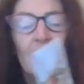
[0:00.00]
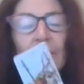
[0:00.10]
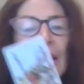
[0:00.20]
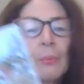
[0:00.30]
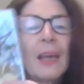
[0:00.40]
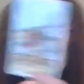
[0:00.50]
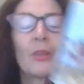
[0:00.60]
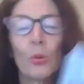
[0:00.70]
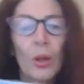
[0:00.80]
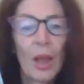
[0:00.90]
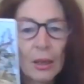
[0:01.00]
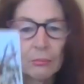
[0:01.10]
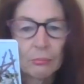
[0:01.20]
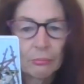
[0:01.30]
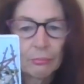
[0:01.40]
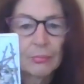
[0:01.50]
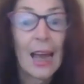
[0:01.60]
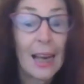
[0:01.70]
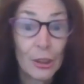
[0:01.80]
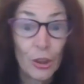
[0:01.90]
They'll be having all that
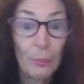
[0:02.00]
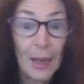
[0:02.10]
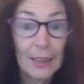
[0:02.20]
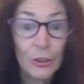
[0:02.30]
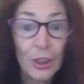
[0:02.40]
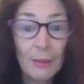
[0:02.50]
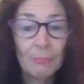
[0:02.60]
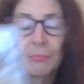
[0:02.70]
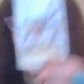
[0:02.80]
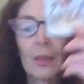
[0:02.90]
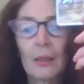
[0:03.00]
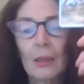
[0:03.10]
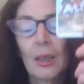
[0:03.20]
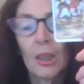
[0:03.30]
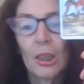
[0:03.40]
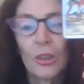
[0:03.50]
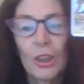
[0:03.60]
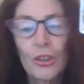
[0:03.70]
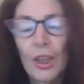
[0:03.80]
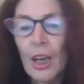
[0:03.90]
argy-bargy. The
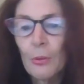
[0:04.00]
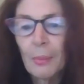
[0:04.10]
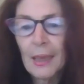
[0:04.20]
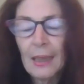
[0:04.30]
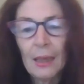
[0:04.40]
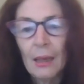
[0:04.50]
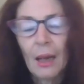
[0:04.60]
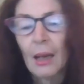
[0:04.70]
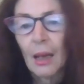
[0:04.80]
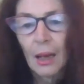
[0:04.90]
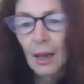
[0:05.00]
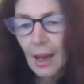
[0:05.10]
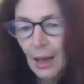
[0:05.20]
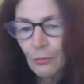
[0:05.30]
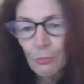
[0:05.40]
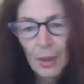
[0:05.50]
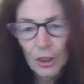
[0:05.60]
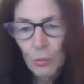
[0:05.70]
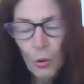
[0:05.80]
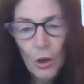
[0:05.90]
GOP have
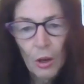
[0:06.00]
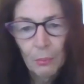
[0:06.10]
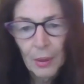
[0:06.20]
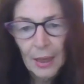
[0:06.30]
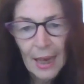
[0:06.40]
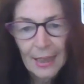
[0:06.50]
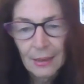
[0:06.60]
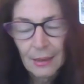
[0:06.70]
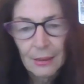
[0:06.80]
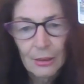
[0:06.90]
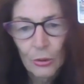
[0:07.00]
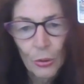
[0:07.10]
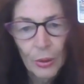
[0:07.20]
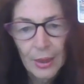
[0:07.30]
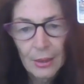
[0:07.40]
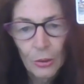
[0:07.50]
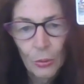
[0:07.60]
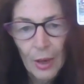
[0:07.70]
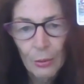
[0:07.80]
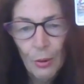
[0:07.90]
much more complicated stories to
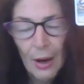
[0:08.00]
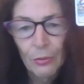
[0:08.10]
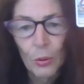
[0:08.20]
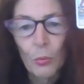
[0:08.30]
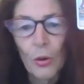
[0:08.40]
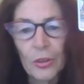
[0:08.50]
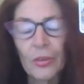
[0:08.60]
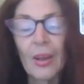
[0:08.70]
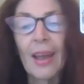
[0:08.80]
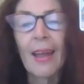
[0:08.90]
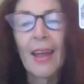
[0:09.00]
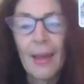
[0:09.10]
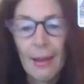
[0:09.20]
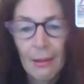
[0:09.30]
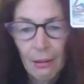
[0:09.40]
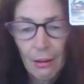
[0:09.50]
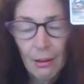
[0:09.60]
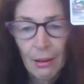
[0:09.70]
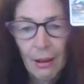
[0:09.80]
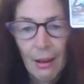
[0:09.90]
unravel. What the hell
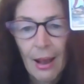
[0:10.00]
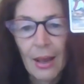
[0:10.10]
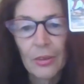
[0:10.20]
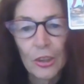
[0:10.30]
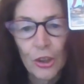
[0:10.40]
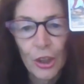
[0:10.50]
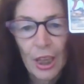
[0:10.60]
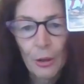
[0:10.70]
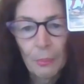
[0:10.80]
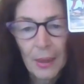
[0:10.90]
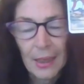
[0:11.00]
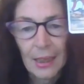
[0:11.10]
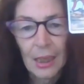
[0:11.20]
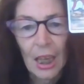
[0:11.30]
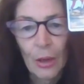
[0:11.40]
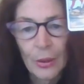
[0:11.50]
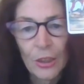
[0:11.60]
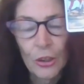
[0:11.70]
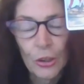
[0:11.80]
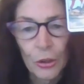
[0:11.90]
are the GOP going
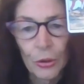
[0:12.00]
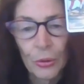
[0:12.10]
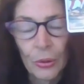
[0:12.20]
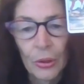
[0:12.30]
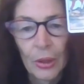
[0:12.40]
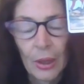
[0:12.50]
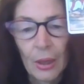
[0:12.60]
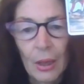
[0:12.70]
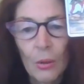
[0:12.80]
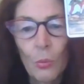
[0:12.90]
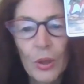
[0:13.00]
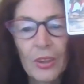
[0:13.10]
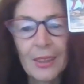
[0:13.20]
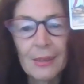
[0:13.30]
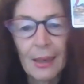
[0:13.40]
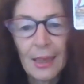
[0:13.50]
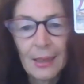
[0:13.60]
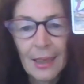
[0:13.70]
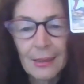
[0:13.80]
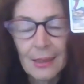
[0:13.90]
to do with this
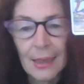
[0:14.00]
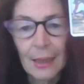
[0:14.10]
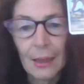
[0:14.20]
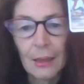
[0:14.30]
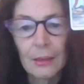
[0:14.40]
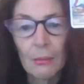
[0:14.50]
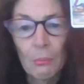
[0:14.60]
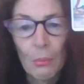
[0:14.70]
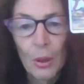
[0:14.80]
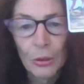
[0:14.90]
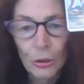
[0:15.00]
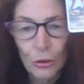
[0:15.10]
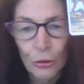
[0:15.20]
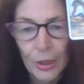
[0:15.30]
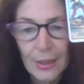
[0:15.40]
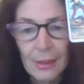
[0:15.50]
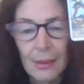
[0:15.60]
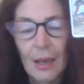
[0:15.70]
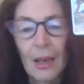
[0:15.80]
inarticulate, monstrous